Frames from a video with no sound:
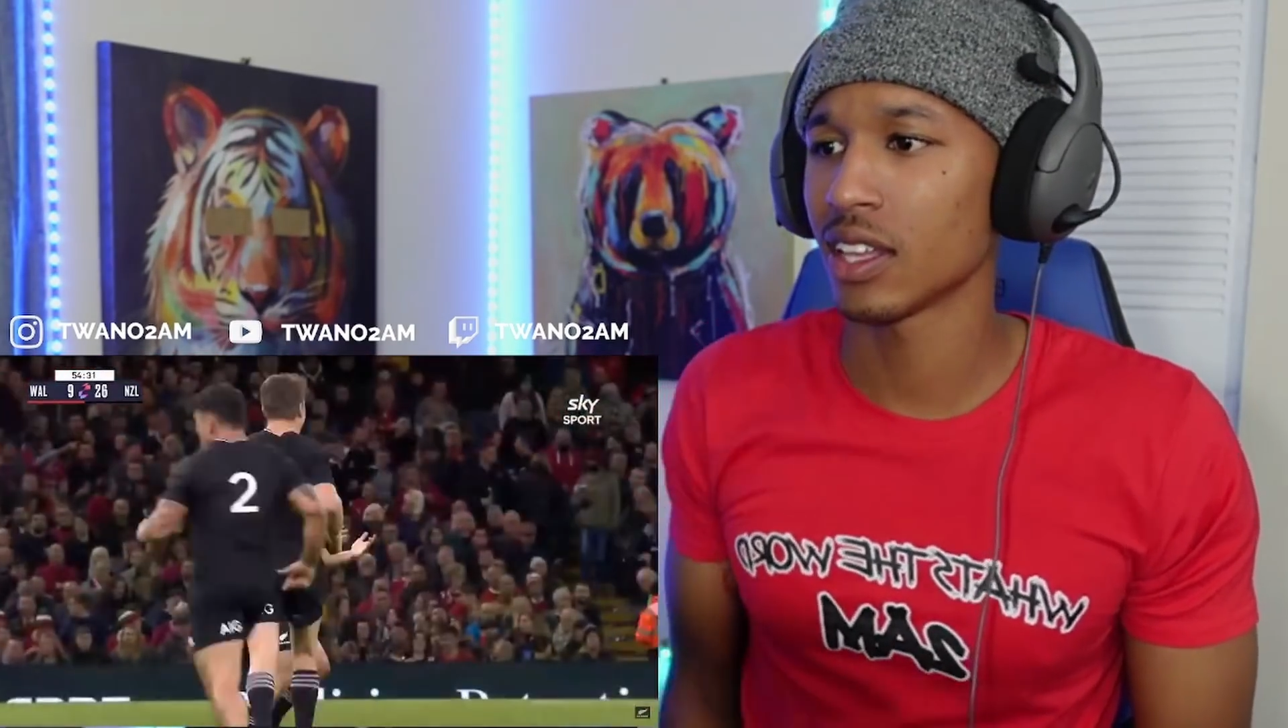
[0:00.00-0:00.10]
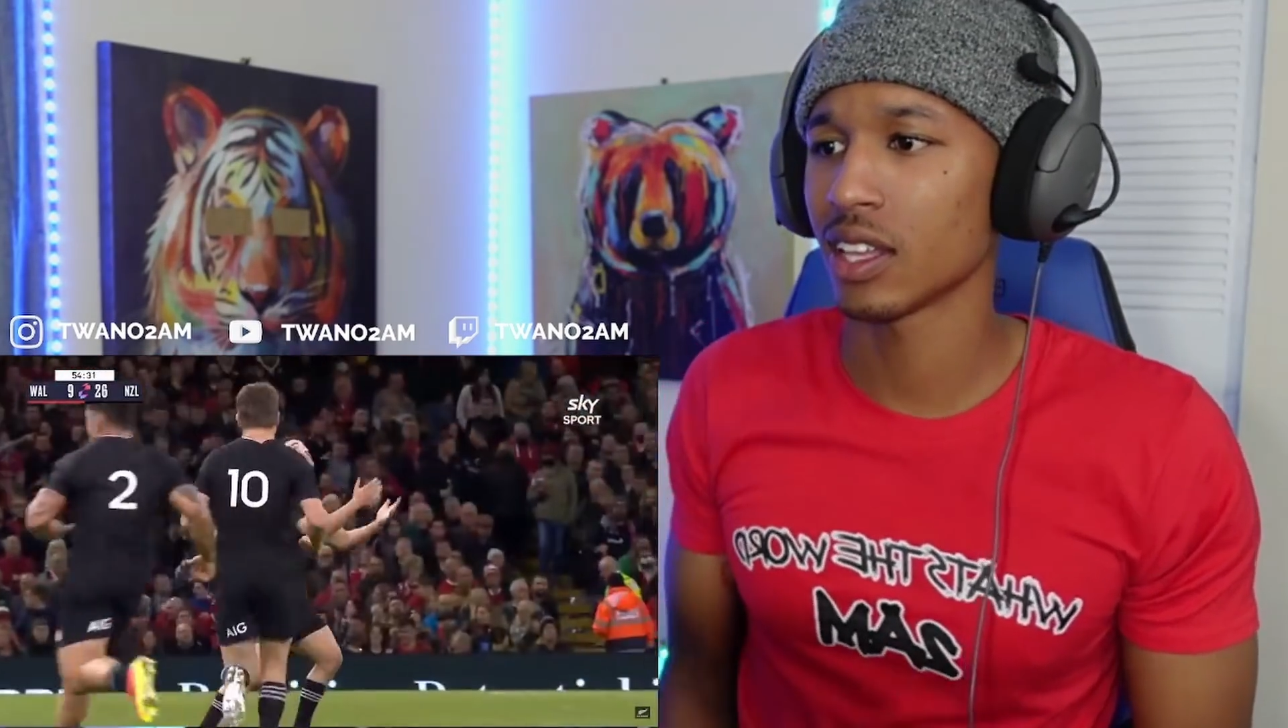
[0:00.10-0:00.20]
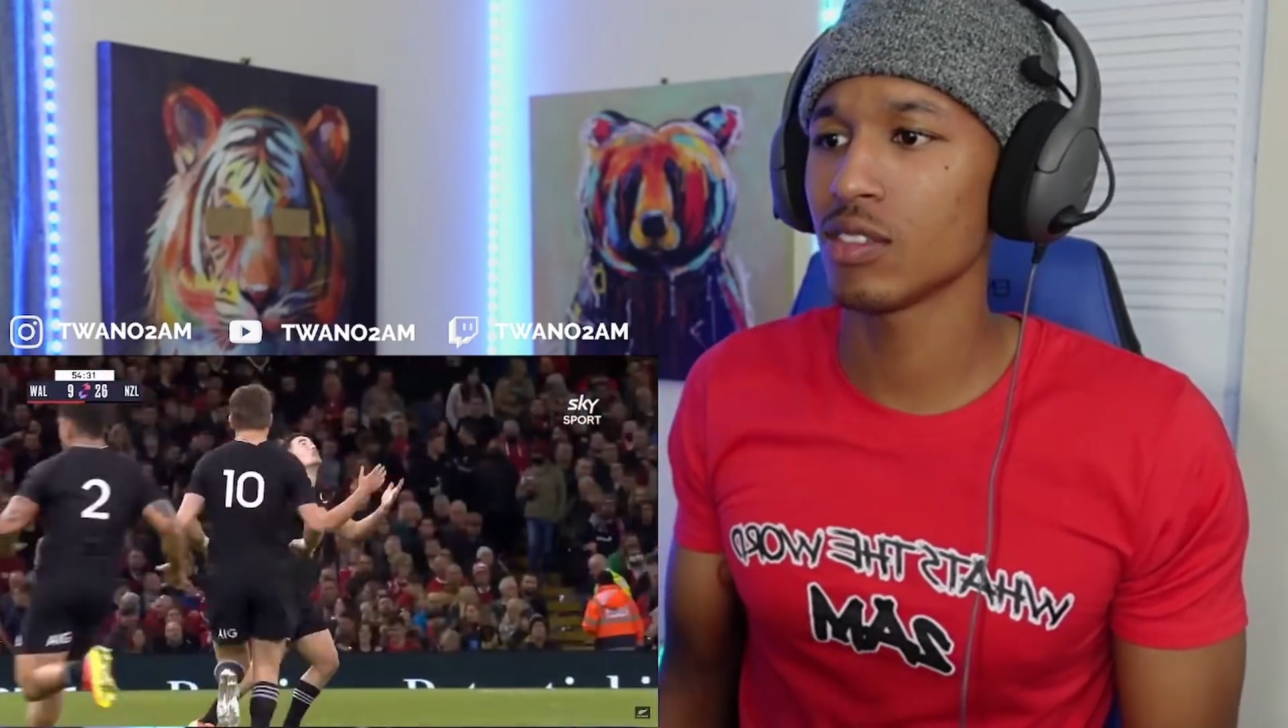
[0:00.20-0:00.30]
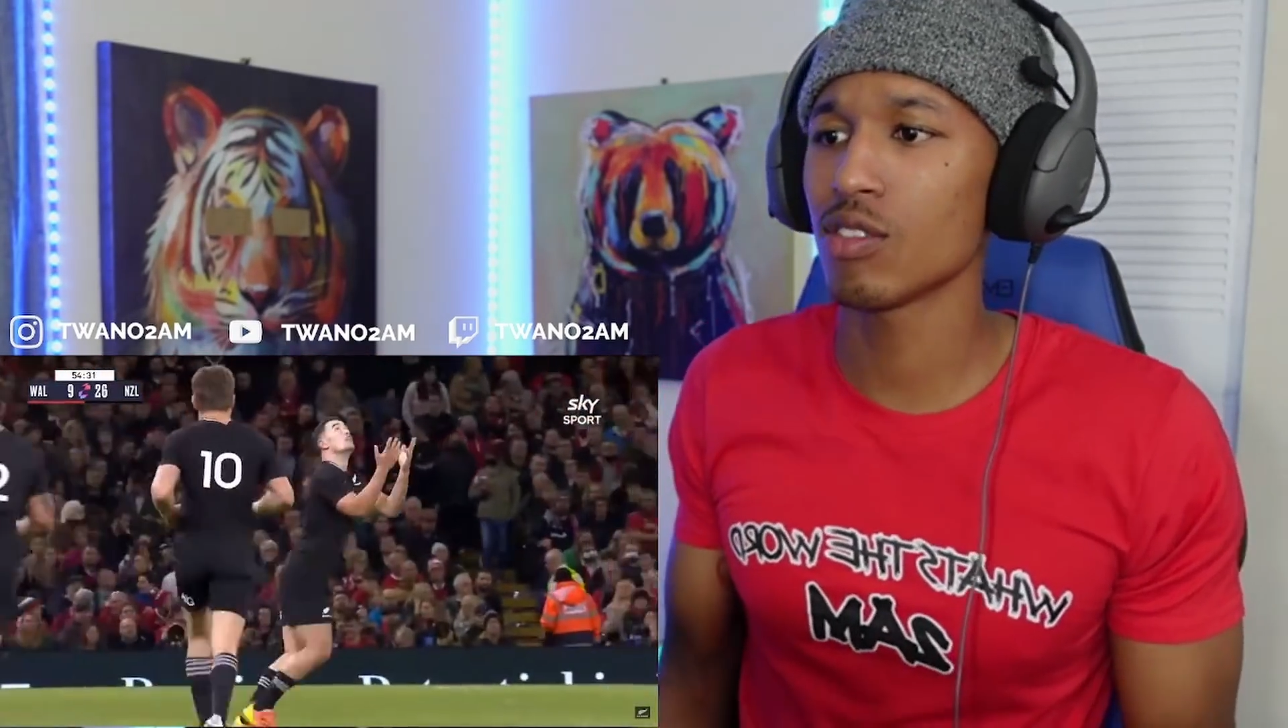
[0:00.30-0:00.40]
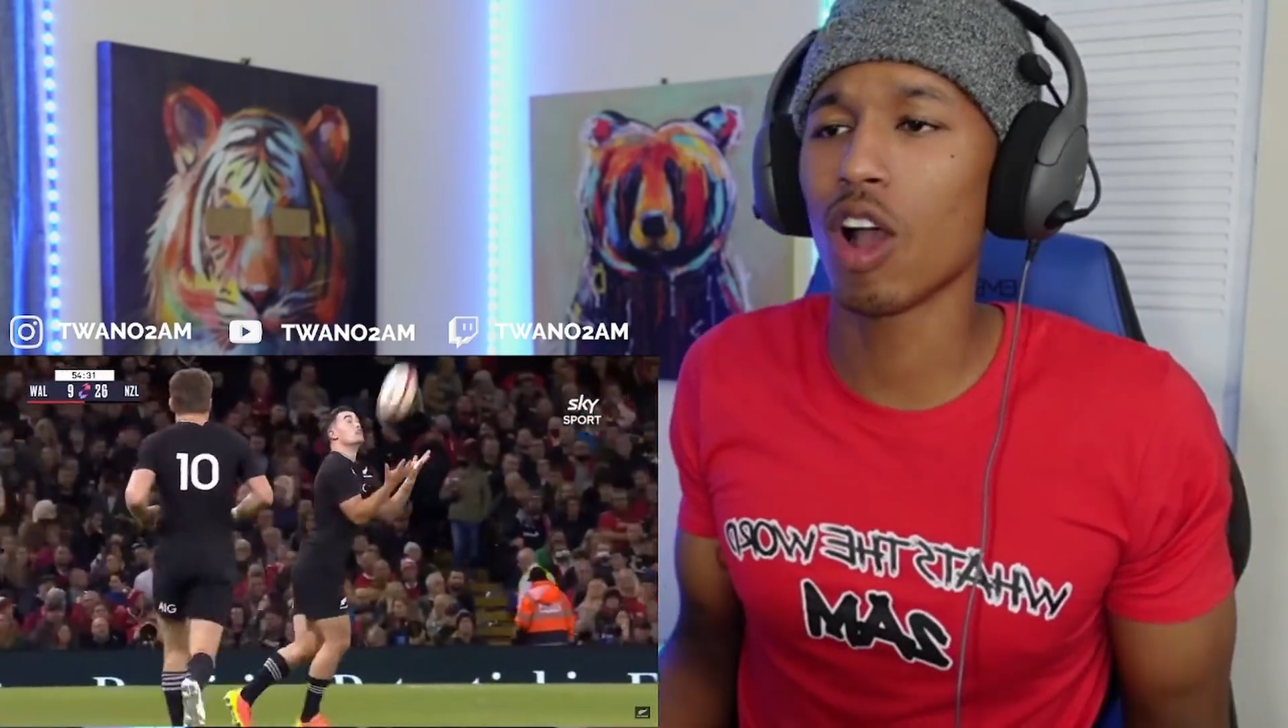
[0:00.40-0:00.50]

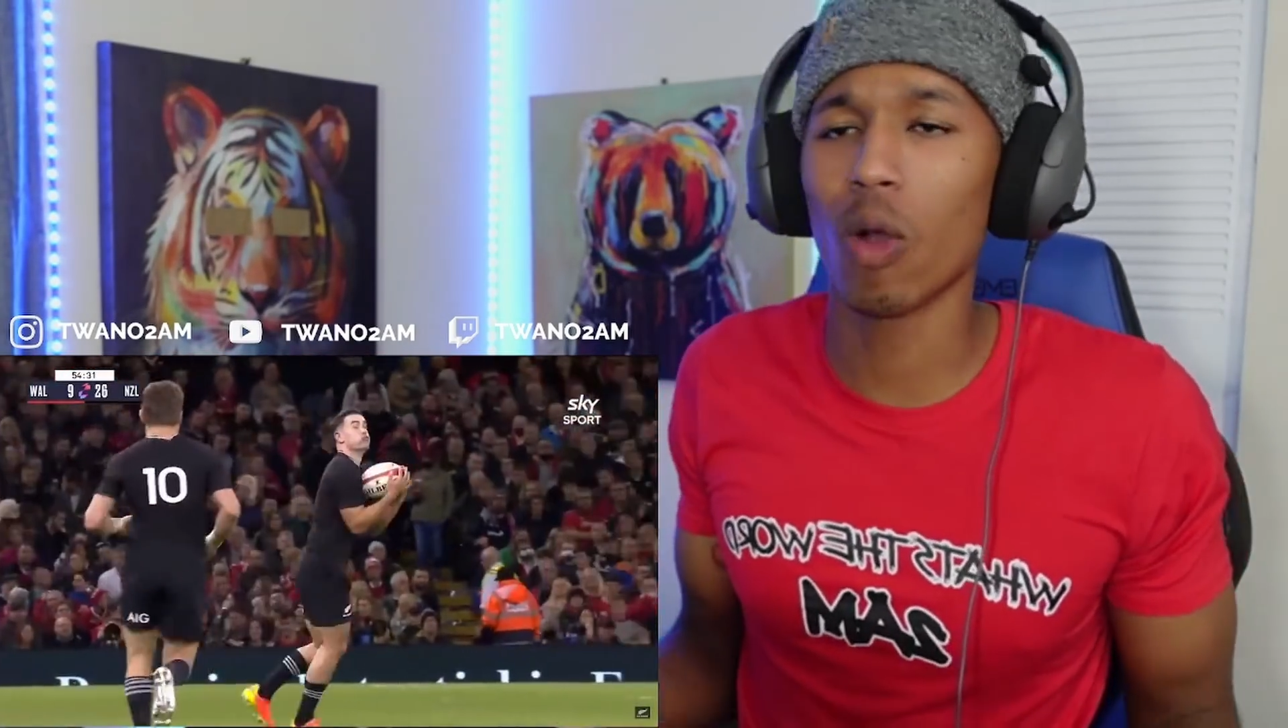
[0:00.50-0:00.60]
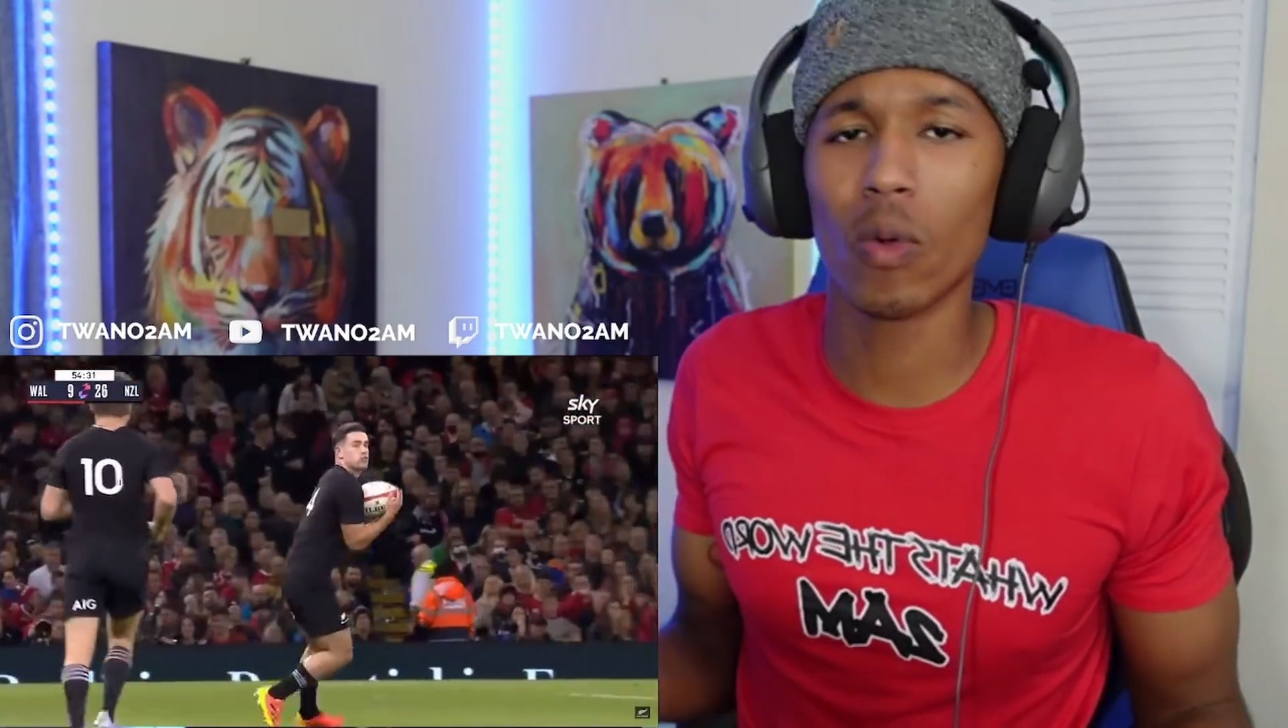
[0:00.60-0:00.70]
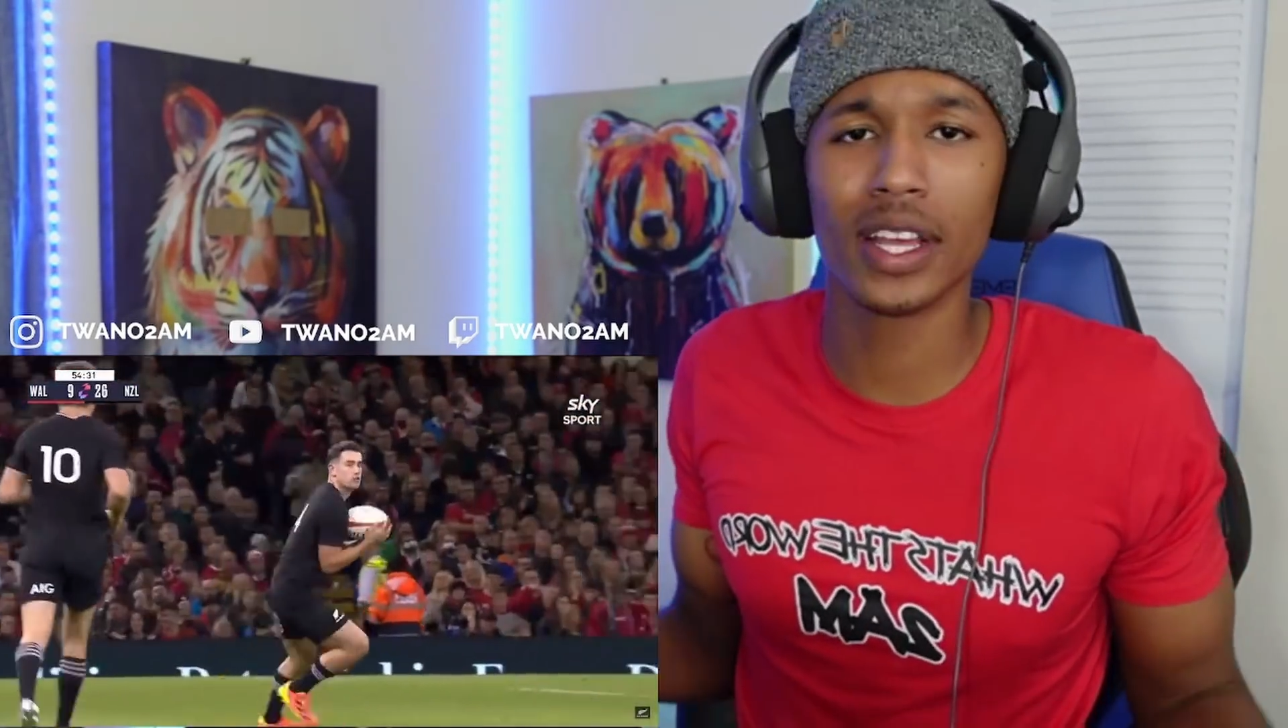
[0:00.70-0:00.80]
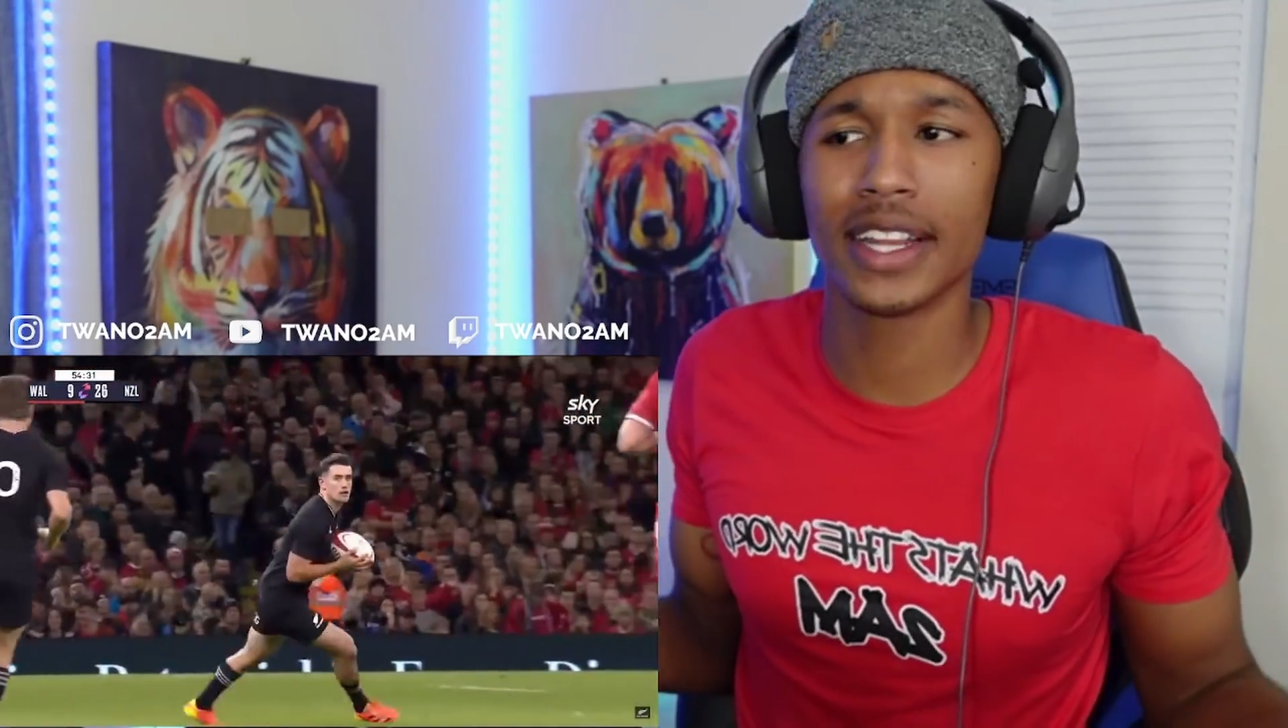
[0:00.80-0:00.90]
He's already